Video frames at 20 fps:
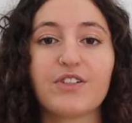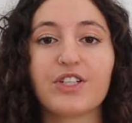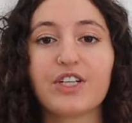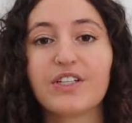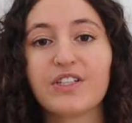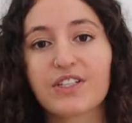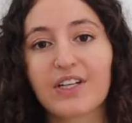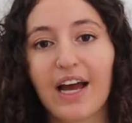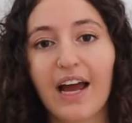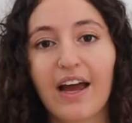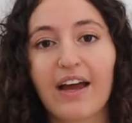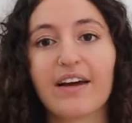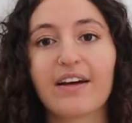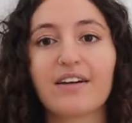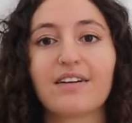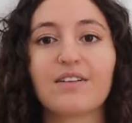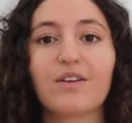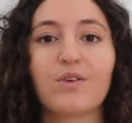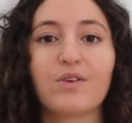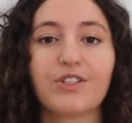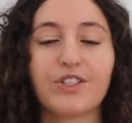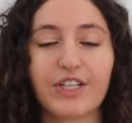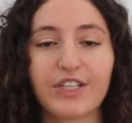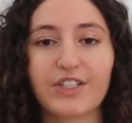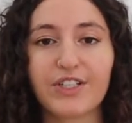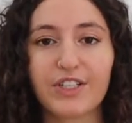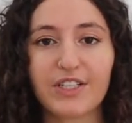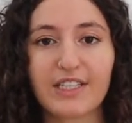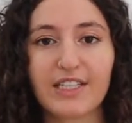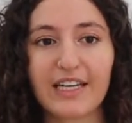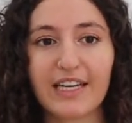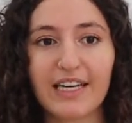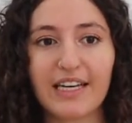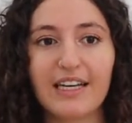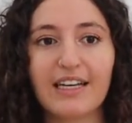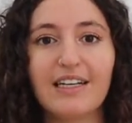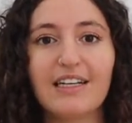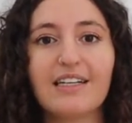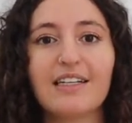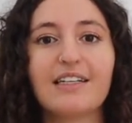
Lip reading: ginger ale or ginger tea.